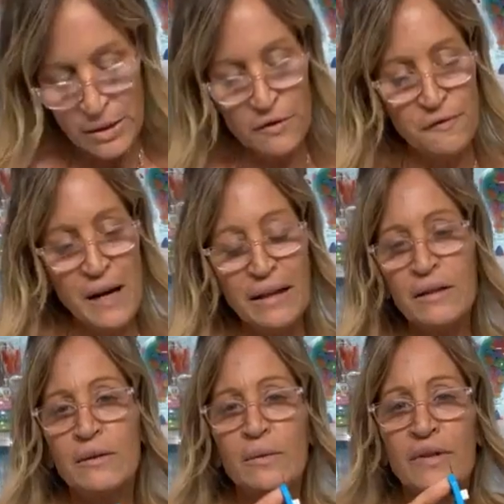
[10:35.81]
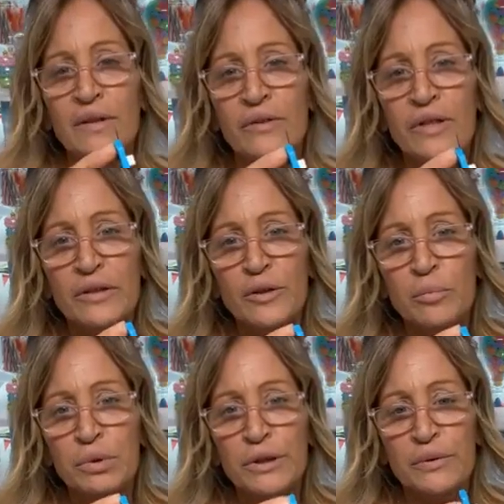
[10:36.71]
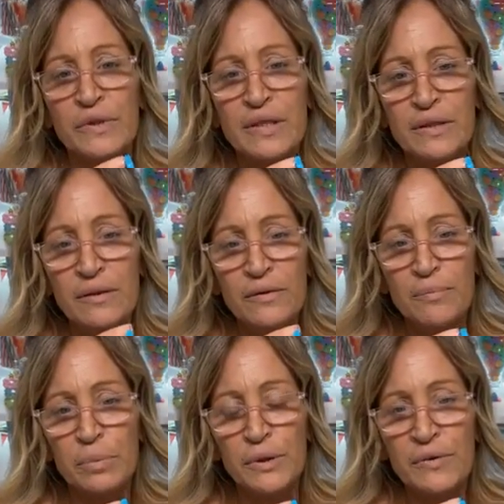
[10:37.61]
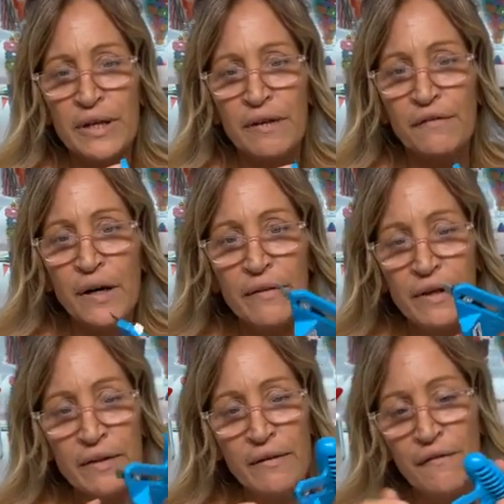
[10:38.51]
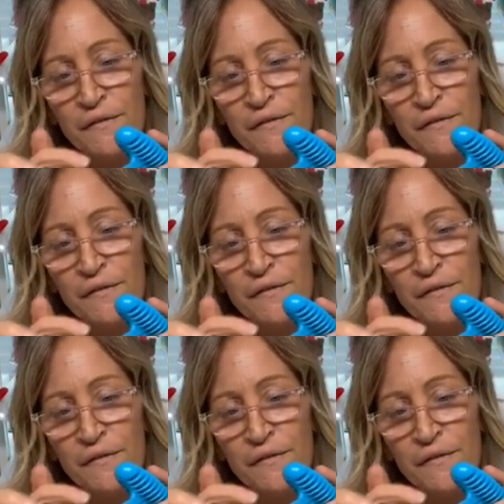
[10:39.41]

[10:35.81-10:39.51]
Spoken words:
you follow the little blue, this little blue thing in front of it.